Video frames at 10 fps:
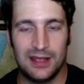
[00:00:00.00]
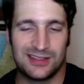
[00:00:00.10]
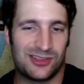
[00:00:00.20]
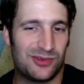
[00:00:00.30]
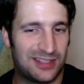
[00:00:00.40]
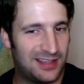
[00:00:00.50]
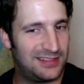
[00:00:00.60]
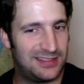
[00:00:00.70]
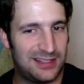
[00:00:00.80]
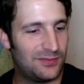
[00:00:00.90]
So it
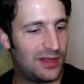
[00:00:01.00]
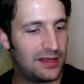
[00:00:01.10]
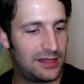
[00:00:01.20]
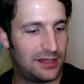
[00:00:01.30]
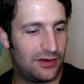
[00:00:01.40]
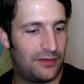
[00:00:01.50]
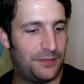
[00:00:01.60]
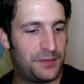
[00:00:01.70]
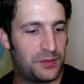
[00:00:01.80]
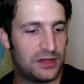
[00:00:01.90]
does seem like, you know, I've
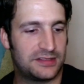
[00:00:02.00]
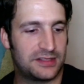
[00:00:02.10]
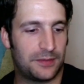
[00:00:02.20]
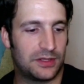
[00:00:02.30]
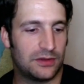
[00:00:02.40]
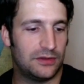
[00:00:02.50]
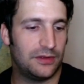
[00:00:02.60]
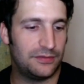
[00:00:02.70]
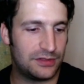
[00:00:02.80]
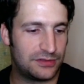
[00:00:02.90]
been pretty skeptical
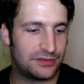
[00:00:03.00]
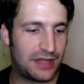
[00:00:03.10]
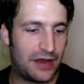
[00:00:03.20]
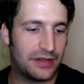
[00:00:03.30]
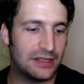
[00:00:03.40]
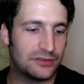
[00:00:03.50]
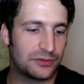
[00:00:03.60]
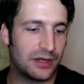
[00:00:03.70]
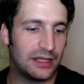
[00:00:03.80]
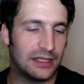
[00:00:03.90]
of this
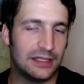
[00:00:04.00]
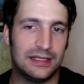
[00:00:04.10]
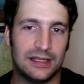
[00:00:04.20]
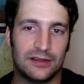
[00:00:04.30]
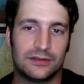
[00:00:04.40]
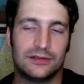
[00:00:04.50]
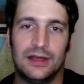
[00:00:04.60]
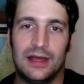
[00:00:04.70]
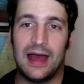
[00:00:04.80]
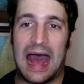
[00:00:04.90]
Saudi-Israeli deal
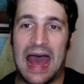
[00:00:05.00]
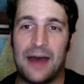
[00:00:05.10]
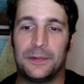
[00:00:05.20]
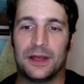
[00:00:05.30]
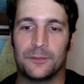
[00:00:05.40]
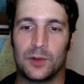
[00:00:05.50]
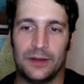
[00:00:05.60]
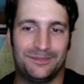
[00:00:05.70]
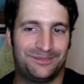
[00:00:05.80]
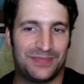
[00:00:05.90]
happening,
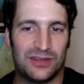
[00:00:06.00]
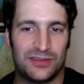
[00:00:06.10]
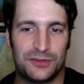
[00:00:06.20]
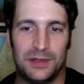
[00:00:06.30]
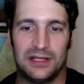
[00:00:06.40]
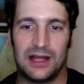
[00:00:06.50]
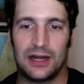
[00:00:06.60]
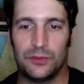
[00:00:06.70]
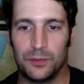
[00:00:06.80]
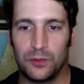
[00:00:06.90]
but you know, there's been a
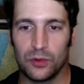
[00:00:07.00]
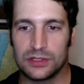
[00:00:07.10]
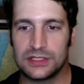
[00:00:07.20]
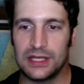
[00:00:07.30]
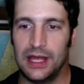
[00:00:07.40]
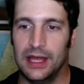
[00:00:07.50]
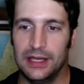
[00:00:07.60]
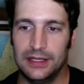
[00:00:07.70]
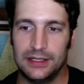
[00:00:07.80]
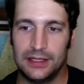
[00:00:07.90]
lot of reports, and